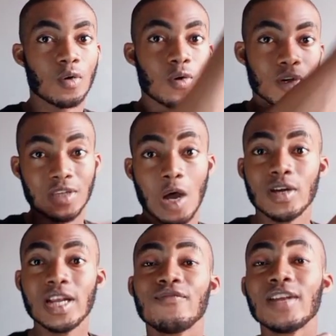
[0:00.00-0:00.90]
or
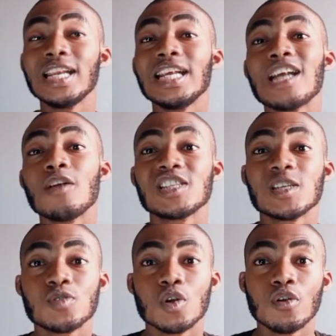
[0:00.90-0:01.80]
I'll leave the link down the
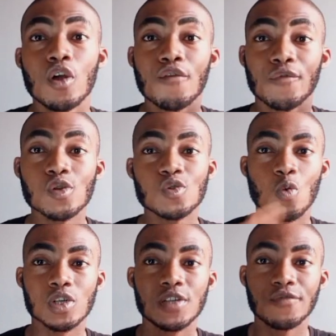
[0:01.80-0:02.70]
description for you to
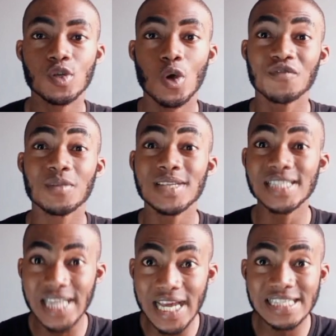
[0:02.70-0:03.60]
watch the video of the
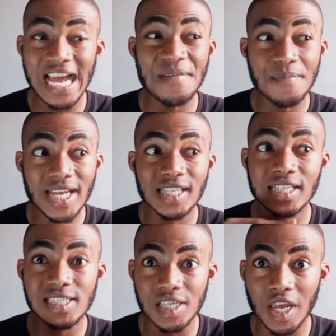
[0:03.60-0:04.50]
mistakes I made
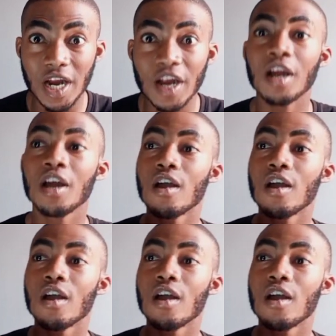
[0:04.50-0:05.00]
this year